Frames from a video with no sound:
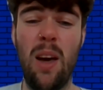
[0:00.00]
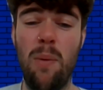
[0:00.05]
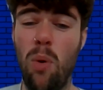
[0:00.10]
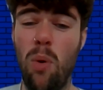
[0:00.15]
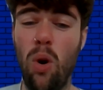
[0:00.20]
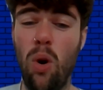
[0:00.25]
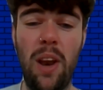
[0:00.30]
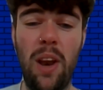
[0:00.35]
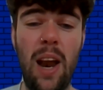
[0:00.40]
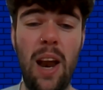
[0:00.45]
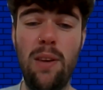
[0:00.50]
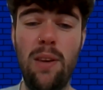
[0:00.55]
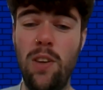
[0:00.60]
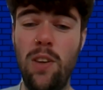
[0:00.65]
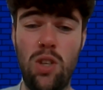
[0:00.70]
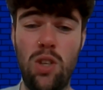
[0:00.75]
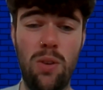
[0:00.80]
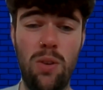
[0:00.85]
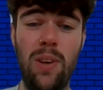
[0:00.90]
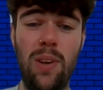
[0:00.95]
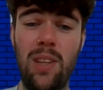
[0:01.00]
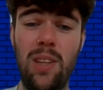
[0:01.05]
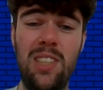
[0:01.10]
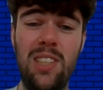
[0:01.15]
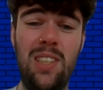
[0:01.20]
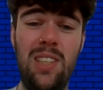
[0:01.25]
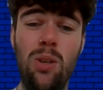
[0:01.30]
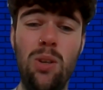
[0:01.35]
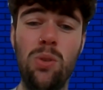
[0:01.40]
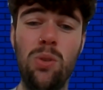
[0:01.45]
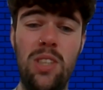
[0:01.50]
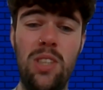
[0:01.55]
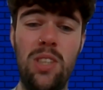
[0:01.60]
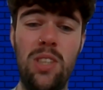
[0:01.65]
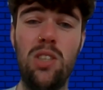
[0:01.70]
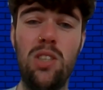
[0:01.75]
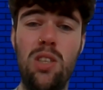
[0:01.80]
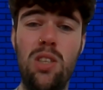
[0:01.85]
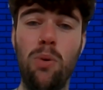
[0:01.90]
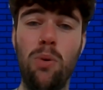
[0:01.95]
More than anything, do you think this deal's
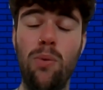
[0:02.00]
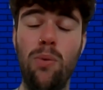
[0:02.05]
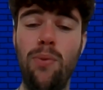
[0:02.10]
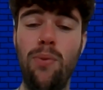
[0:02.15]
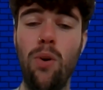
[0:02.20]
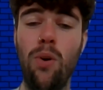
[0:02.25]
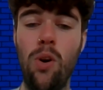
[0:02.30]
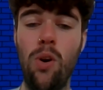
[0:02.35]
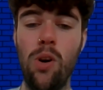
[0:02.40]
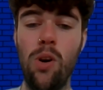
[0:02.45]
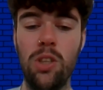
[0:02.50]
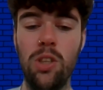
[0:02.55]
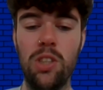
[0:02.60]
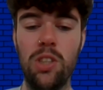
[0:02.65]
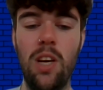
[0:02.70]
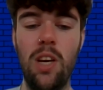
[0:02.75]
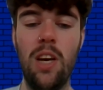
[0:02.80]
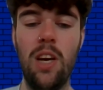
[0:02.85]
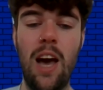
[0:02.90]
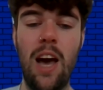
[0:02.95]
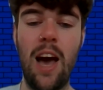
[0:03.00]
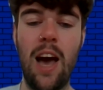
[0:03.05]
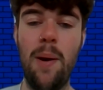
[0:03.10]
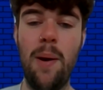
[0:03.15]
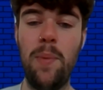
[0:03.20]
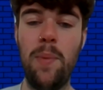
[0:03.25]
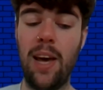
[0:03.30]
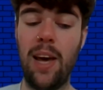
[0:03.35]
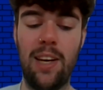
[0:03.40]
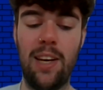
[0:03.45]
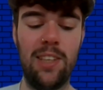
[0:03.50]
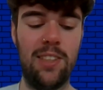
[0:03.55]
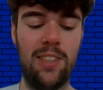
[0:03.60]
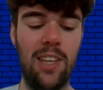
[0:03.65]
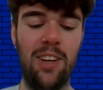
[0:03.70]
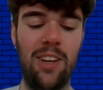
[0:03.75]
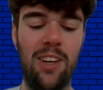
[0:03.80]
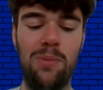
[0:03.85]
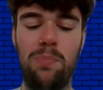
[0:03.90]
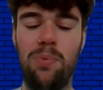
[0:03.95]
sensible for us? And like I
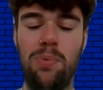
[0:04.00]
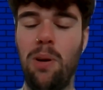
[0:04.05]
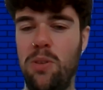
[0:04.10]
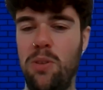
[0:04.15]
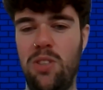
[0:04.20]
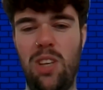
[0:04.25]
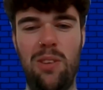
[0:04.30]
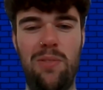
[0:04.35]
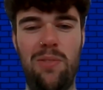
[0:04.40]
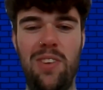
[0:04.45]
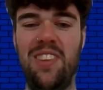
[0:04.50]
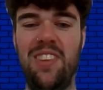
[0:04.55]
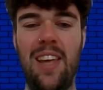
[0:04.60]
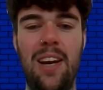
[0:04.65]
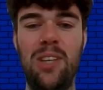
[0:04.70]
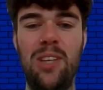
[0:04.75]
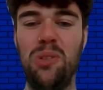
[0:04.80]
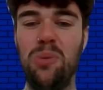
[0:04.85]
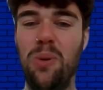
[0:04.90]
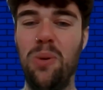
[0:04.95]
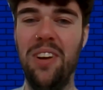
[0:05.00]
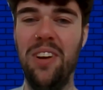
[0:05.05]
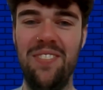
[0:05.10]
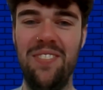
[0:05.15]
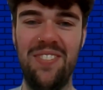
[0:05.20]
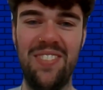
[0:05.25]
said, I'll probably see you for the Dennis one.